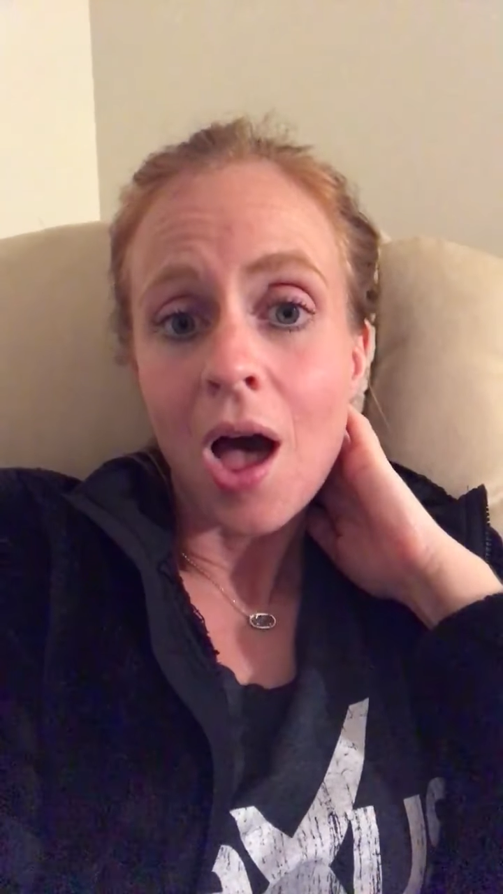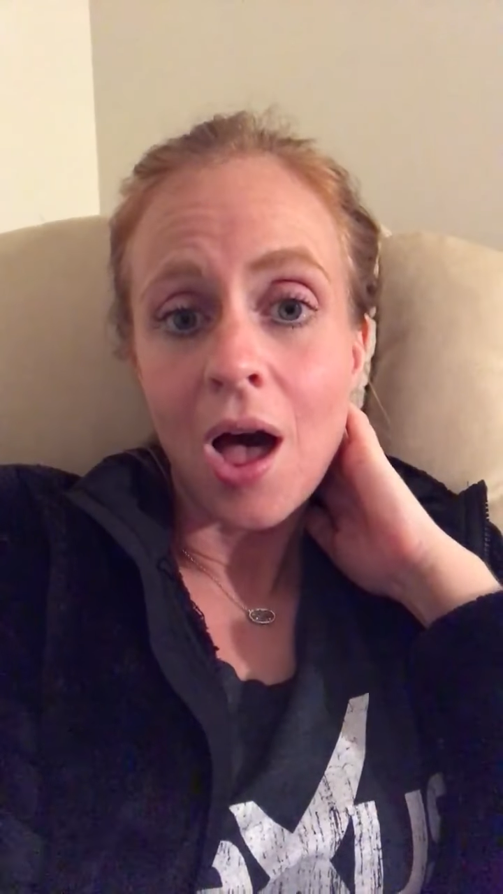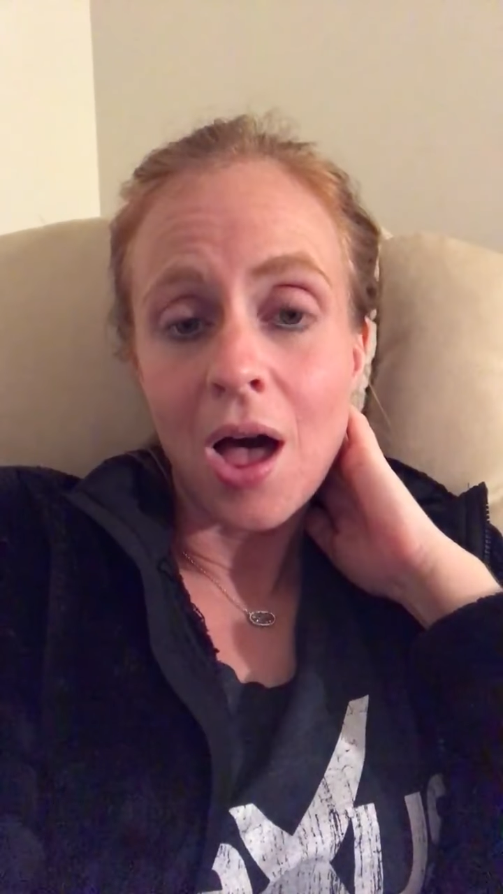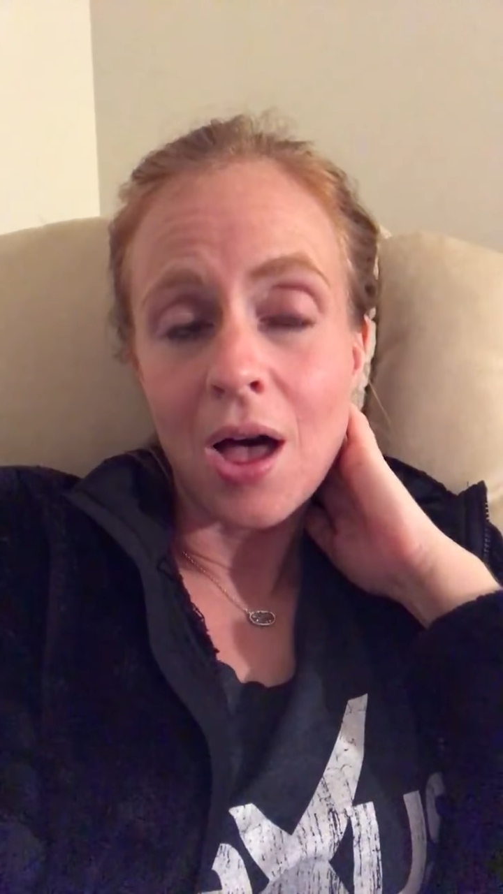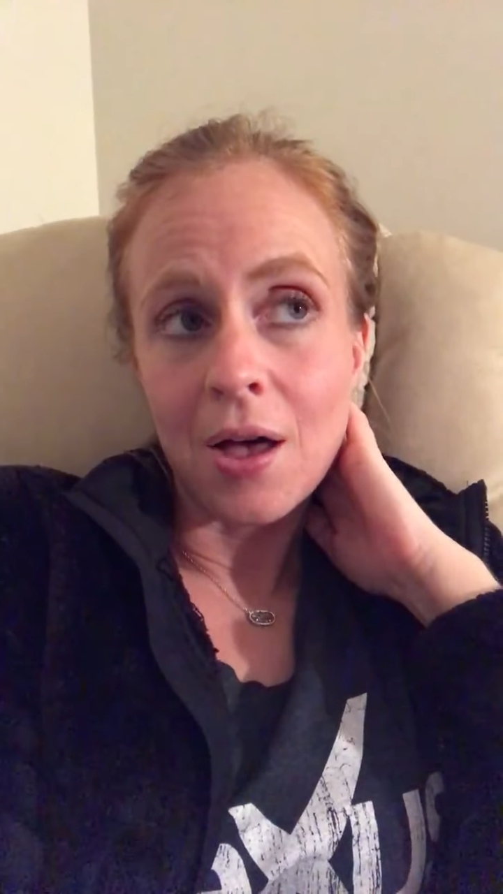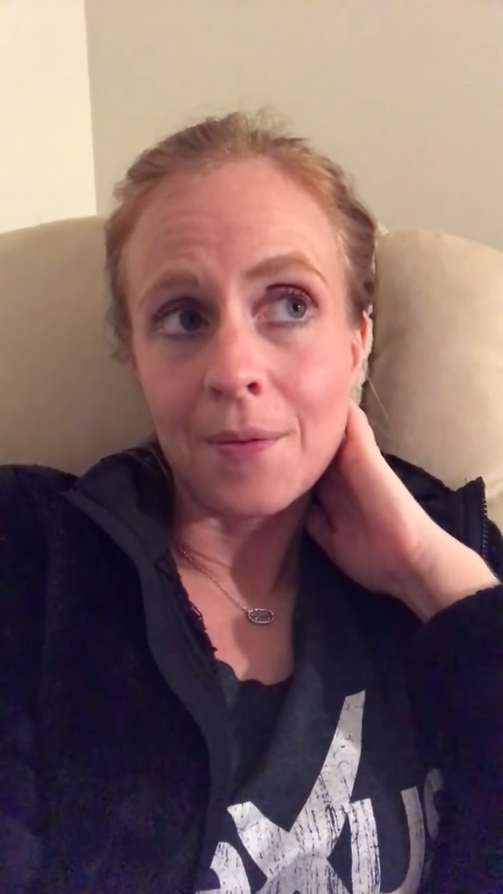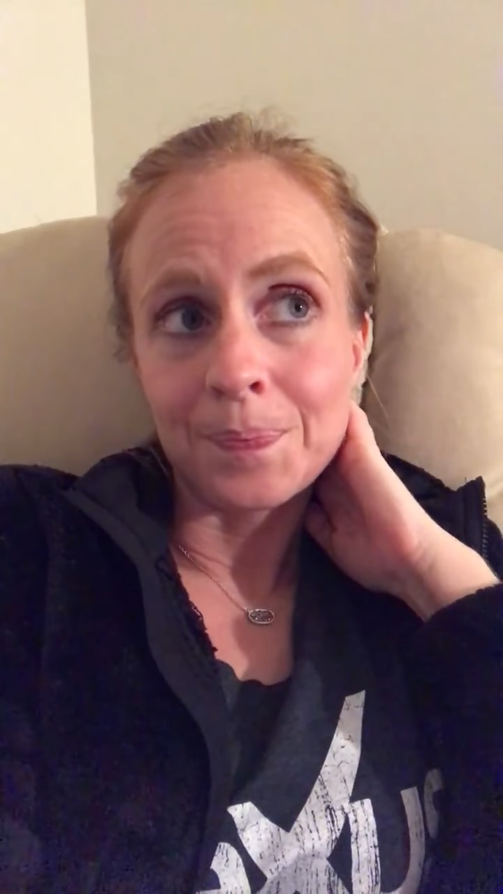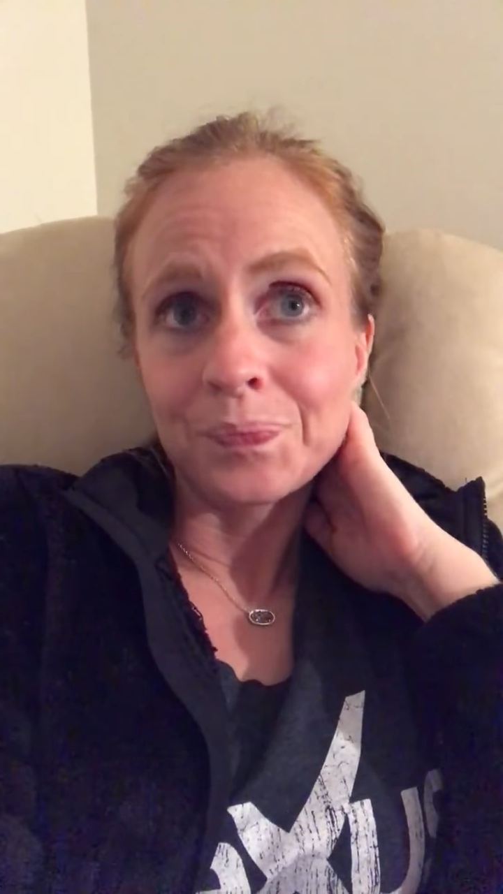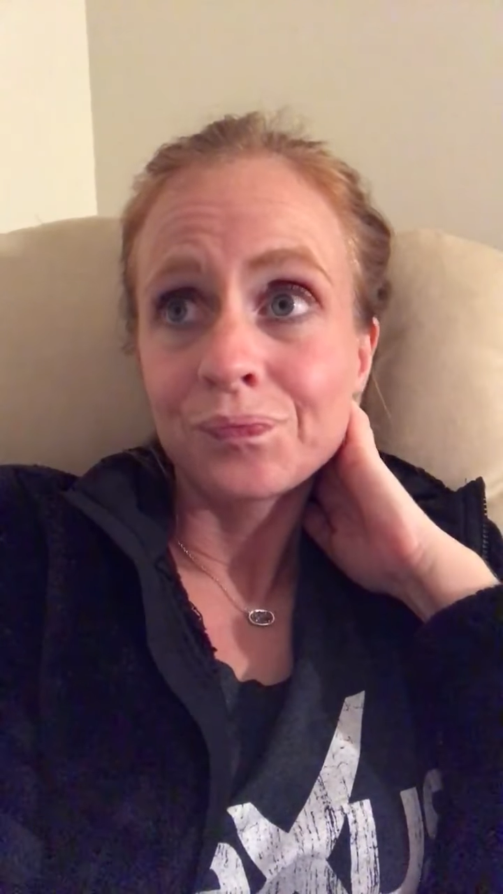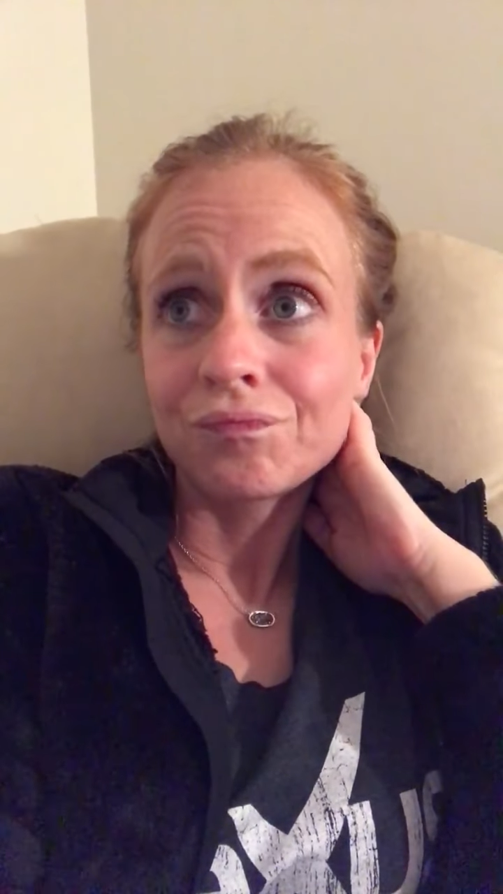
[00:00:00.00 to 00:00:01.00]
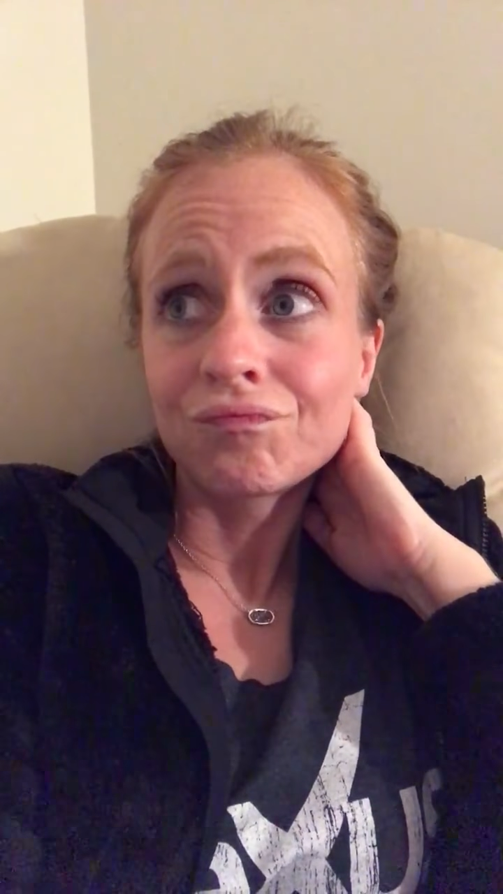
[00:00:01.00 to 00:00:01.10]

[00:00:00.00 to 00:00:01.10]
I